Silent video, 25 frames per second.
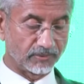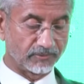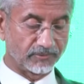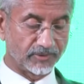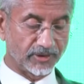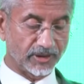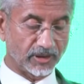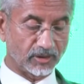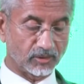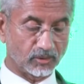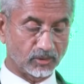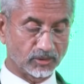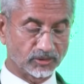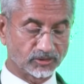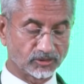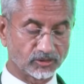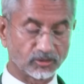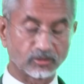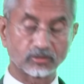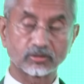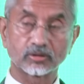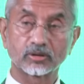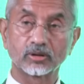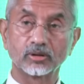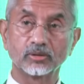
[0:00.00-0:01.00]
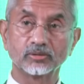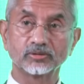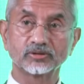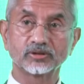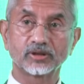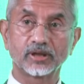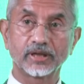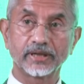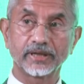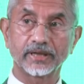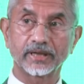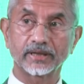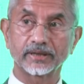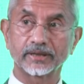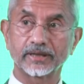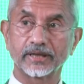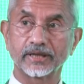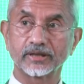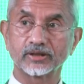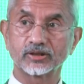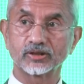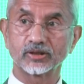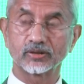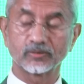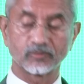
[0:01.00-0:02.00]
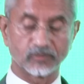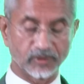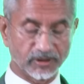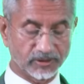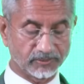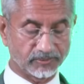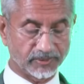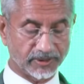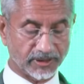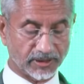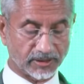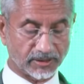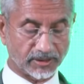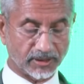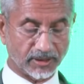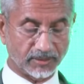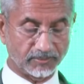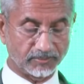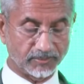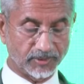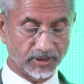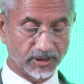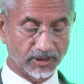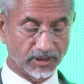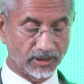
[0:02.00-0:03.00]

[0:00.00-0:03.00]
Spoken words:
We are also closely engaging with Vietnam